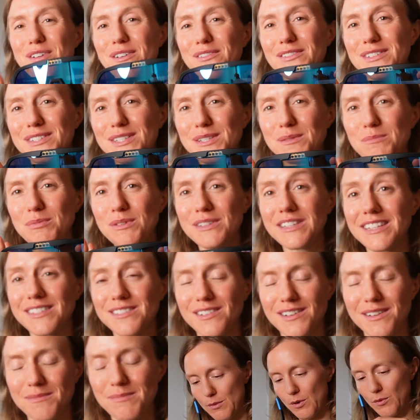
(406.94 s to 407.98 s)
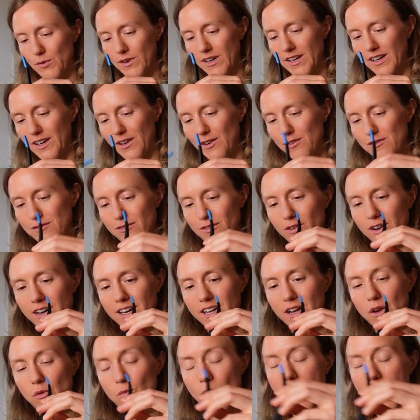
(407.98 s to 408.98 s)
nervous to put these on, but we're gonna go for it.